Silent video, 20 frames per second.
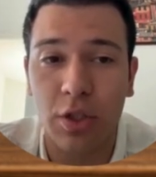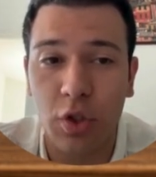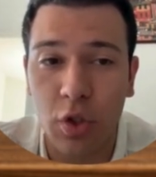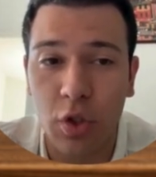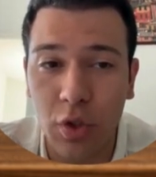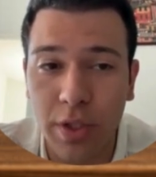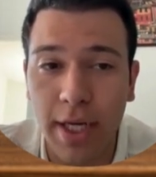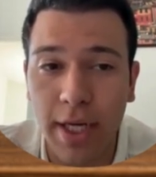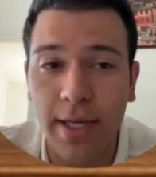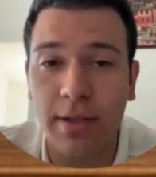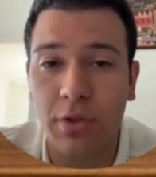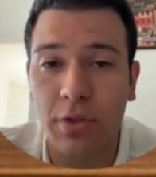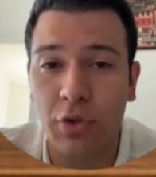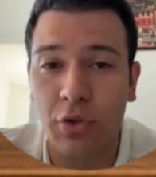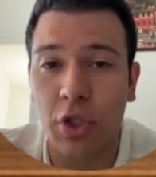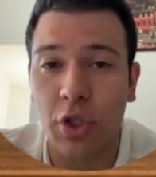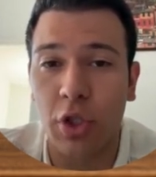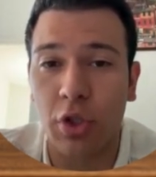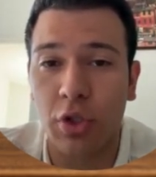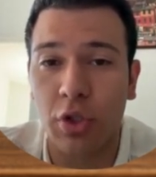to take the
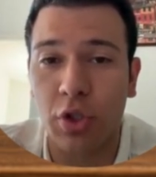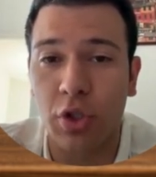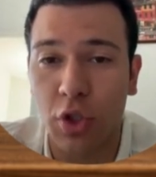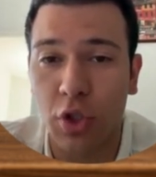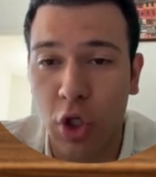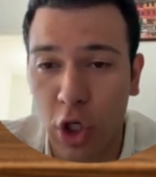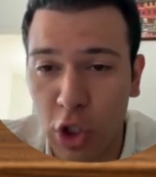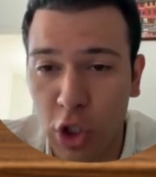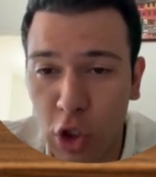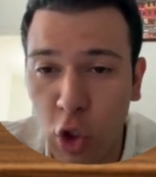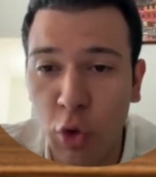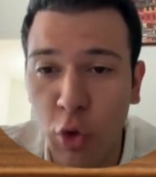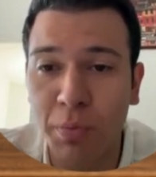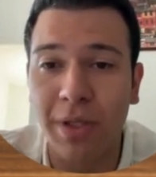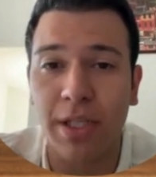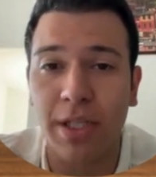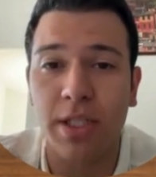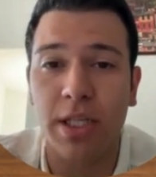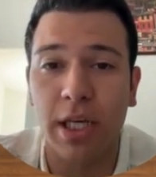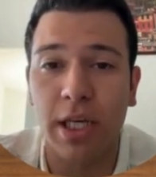research to a
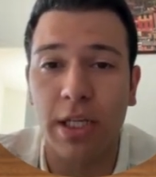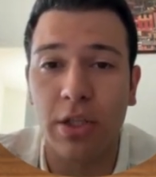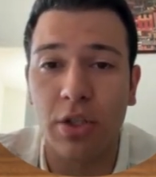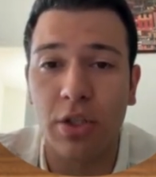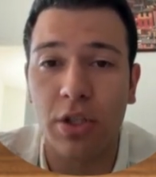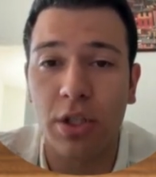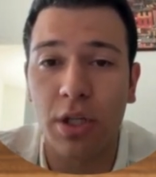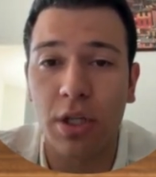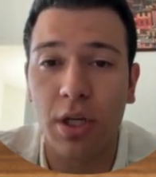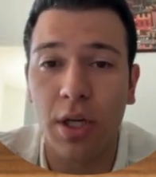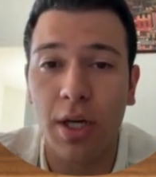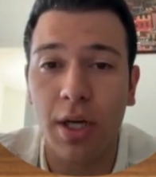global stage,